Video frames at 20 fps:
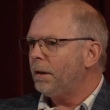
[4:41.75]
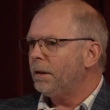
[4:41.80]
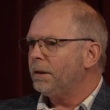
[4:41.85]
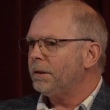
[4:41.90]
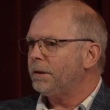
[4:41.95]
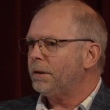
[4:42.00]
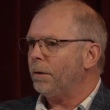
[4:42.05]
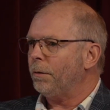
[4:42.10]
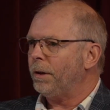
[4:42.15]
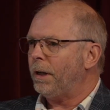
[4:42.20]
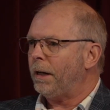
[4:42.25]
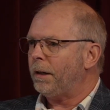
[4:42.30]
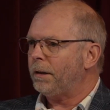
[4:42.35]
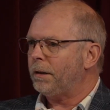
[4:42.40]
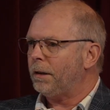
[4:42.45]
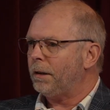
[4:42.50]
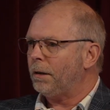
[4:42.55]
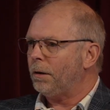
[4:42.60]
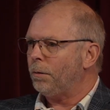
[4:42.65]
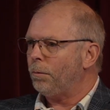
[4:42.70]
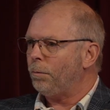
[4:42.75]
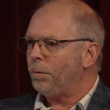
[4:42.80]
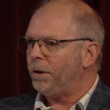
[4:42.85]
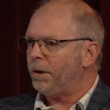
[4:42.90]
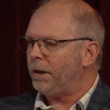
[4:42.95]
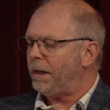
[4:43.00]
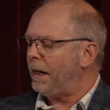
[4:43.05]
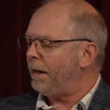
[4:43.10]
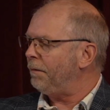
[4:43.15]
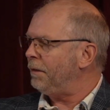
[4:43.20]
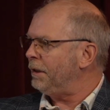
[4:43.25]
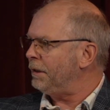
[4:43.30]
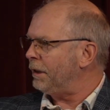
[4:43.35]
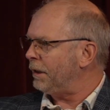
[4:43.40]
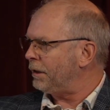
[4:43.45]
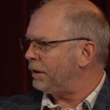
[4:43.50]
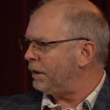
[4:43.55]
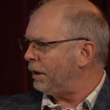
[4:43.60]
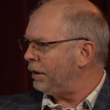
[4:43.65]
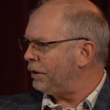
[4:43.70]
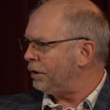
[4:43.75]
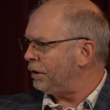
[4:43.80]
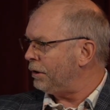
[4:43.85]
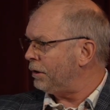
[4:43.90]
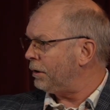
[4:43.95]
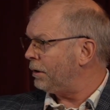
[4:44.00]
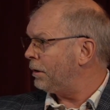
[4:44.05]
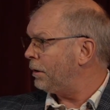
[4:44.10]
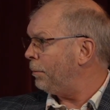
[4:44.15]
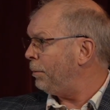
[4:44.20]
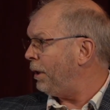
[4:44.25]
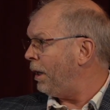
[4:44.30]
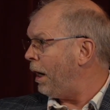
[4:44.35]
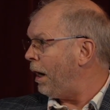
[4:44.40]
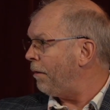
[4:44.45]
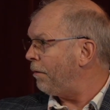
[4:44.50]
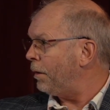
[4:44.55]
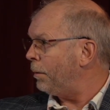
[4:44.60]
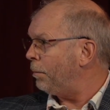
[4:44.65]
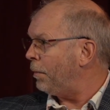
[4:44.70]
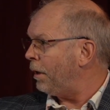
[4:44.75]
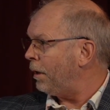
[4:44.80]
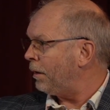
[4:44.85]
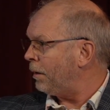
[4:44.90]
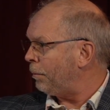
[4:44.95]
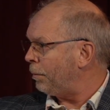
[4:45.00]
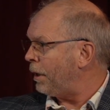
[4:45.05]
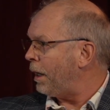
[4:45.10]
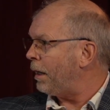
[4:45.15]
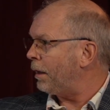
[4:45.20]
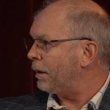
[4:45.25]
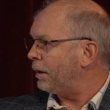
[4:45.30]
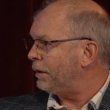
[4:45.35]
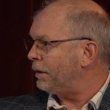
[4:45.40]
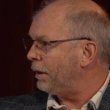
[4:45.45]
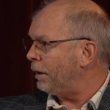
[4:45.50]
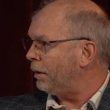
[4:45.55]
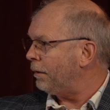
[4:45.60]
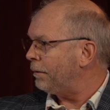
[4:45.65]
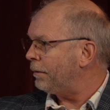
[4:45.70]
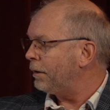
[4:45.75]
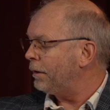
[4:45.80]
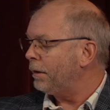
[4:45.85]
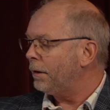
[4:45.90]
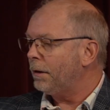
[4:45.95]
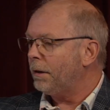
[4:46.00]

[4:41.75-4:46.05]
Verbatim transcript: so that uh, we could have these extensions to be offered by the product itself.